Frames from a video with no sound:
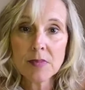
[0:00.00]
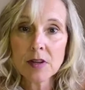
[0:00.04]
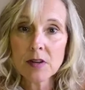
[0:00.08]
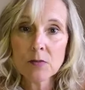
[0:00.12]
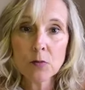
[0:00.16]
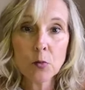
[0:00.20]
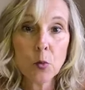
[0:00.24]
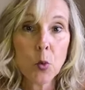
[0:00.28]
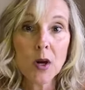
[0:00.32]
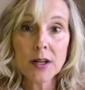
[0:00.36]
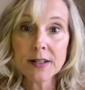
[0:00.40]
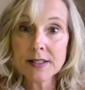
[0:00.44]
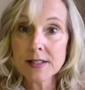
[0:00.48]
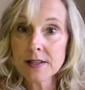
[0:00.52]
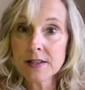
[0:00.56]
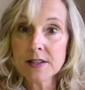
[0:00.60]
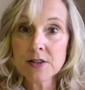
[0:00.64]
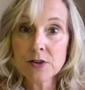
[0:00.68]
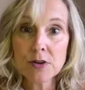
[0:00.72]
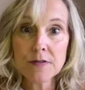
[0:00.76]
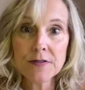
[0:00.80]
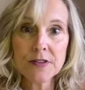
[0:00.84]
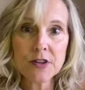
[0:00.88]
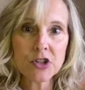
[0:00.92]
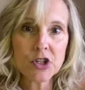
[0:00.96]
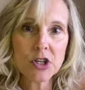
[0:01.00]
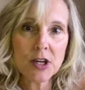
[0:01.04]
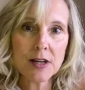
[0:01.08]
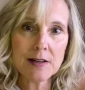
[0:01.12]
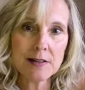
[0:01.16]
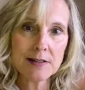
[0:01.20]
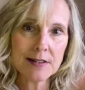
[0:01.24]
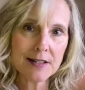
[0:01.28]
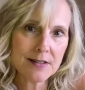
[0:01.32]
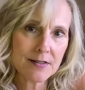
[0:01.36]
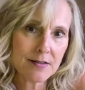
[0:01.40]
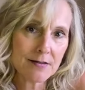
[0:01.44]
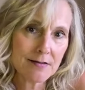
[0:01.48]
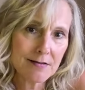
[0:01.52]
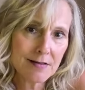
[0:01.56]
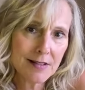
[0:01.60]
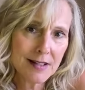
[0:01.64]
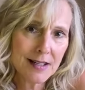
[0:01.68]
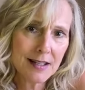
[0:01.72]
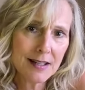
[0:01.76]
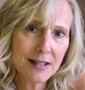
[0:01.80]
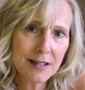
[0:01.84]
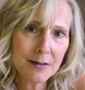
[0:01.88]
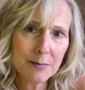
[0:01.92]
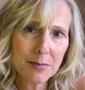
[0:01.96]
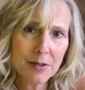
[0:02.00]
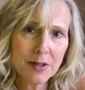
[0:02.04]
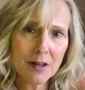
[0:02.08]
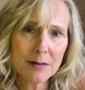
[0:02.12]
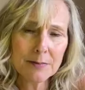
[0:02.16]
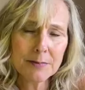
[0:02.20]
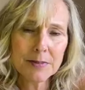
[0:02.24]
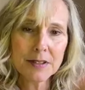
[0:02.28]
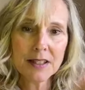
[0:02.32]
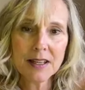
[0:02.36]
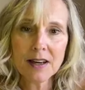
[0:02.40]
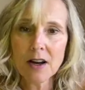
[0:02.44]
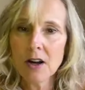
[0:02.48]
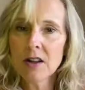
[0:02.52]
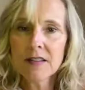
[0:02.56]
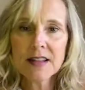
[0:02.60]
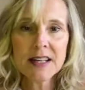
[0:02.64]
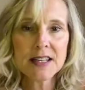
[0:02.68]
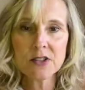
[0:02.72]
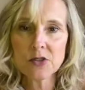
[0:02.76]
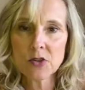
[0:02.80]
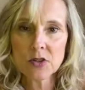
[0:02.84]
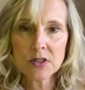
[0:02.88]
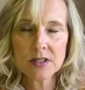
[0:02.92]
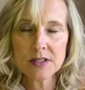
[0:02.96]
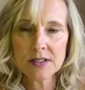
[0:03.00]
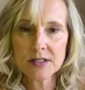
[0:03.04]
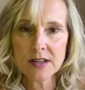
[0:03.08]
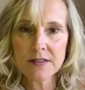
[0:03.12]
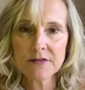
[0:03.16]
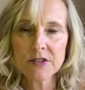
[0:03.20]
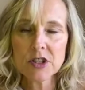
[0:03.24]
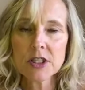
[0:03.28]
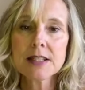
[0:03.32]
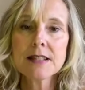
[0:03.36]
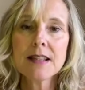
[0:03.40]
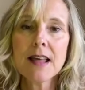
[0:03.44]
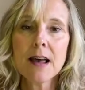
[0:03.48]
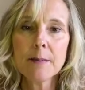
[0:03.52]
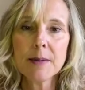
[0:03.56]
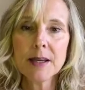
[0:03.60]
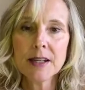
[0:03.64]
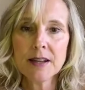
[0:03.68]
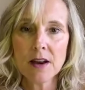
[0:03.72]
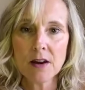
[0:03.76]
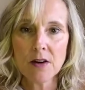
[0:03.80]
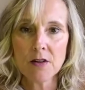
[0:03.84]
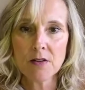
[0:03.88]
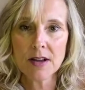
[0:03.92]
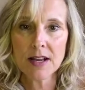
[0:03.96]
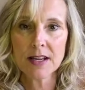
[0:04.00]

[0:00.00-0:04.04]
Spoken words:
what to do if your child isn't reading properly, all that sort of stuff, just let me know.